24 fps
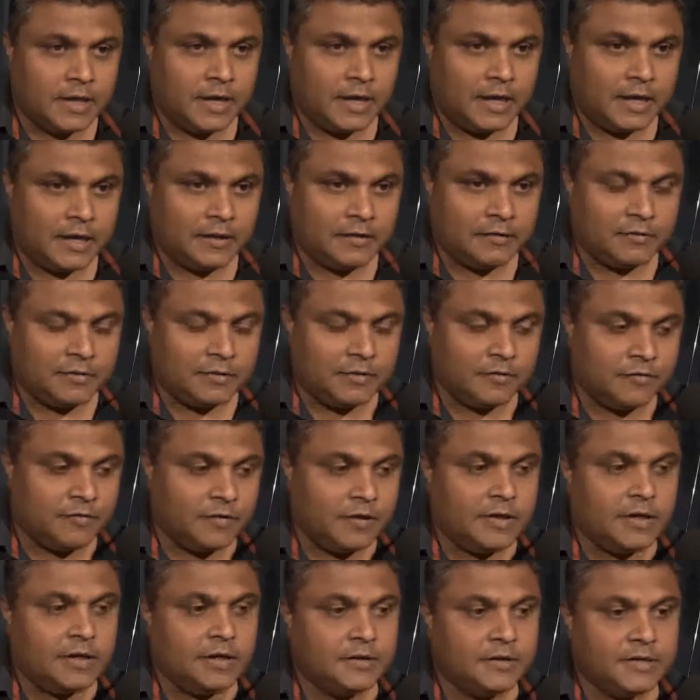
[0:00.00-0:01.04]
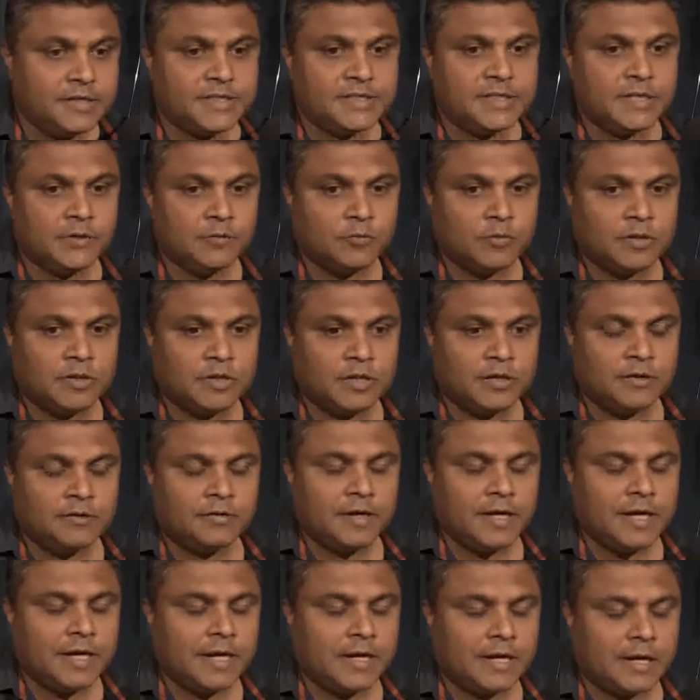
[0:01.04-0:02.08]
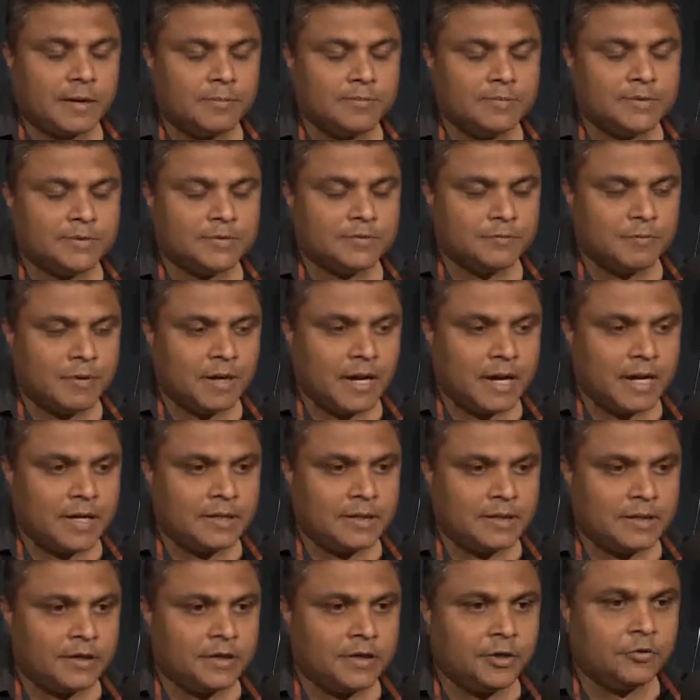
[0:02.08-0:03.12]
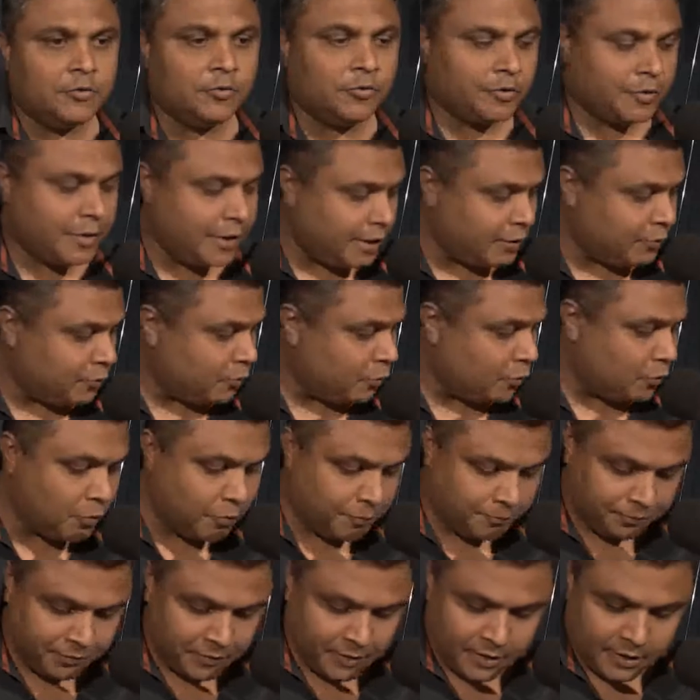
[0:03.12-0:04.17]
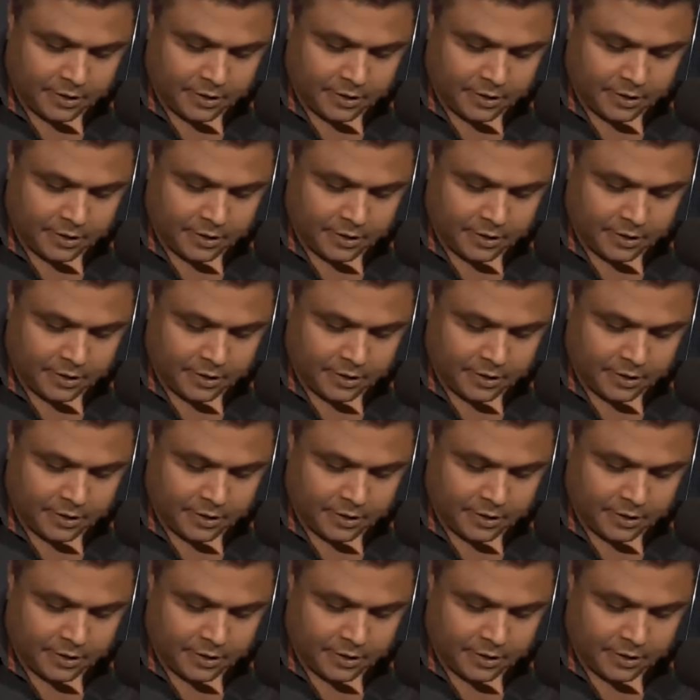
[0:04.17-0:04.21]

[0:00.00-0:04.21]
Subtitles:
and the very recent one that really comes to mind, the Ukraine war.